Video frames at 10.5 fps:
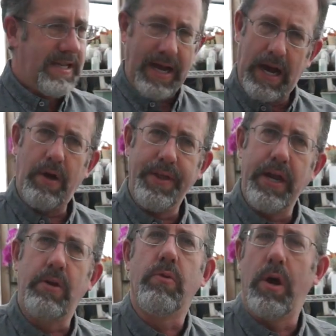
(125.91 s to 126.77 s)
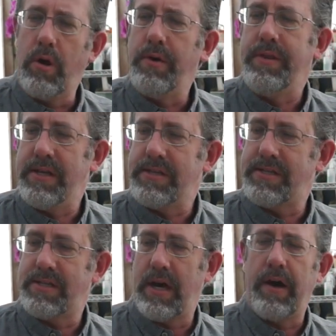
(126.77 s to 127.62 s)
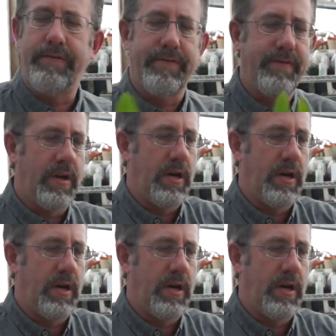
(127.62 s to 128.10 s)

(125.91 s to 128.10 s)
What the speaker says: how they grow in this stuff.